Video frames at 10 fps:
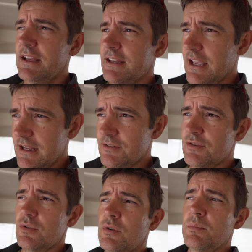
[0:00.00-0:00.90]
to get
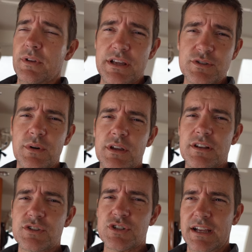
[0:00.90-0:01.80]
to a place where you
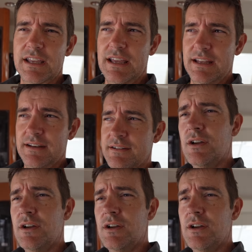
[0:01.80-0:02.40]
can check in.